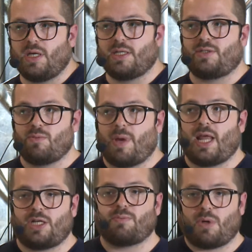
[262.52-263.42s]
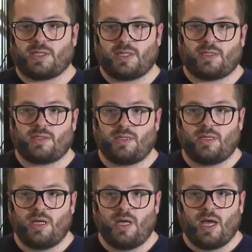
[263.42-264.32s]
is to manage a process.
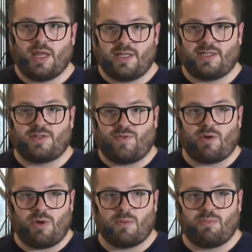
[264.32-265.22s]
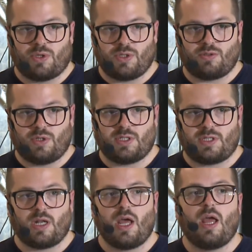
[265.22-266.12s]
And this is very important to
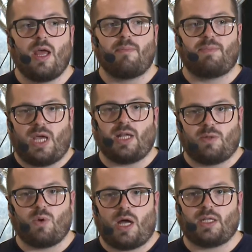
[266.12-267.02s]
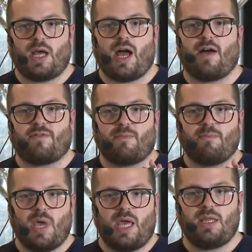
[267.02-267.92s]
understand. PID1 have
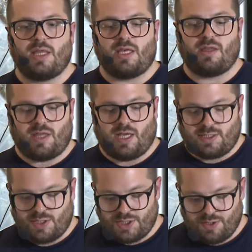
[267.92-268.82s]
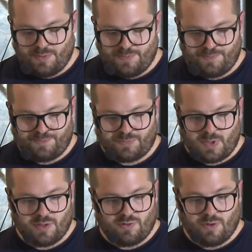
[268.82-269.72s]
many things to do.
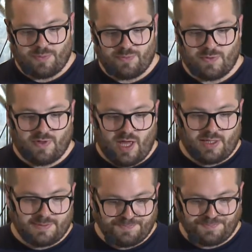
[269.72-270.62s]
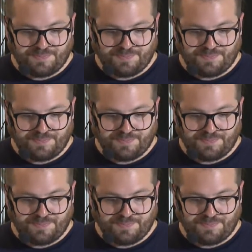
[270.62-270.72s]
So then